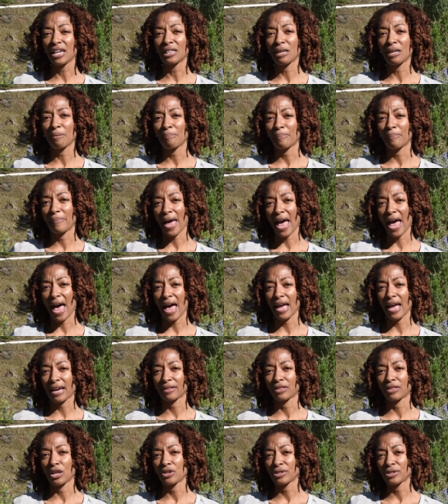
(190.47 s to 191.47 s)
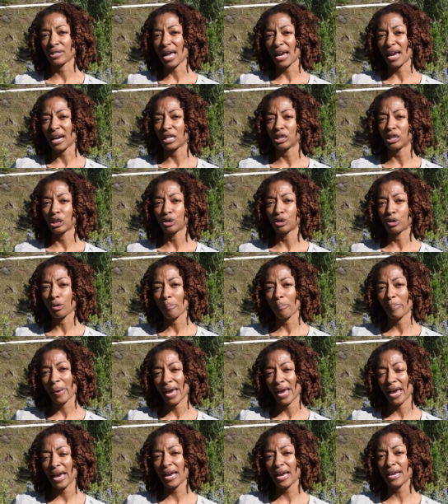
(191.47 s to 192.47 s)
in the back. There's like a little
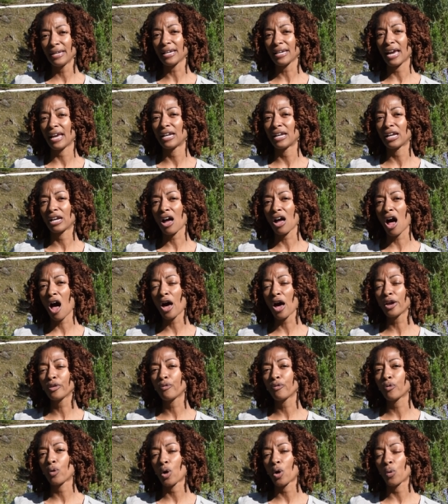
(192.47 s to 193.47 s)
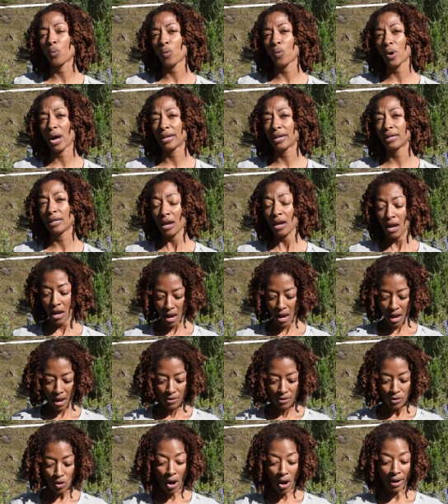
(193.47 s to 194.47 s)
band and it called for one,
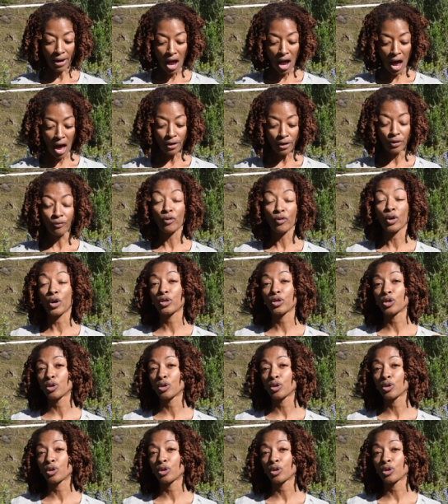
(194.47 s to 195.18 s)
no, it called for